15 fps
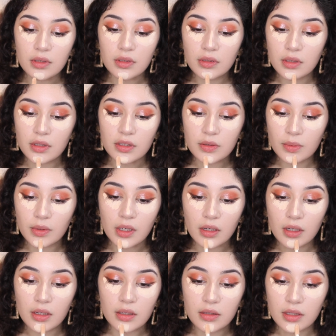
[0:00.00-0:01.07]
This one
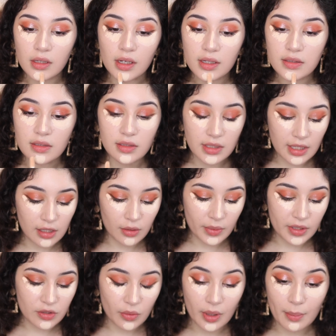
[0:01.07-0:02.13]
is nice and yellowy,
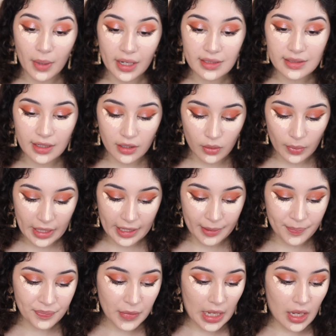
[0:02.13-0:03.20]
so it might take away
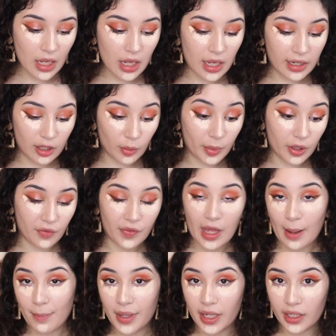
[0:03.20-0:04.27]
a little bit of
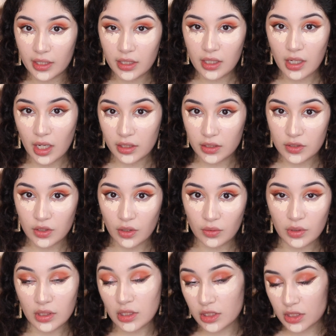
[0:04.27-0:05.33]
that pink
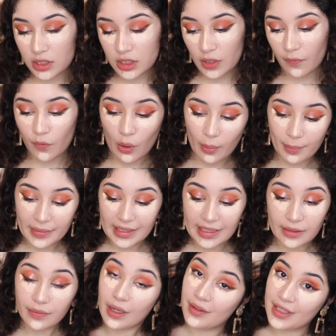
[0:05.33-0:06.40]
undertoneness from the
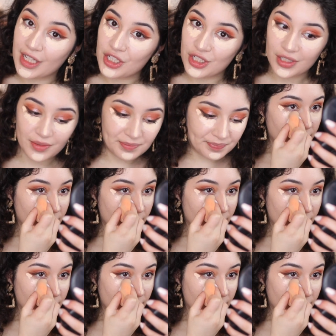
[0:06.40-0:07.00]
foundation.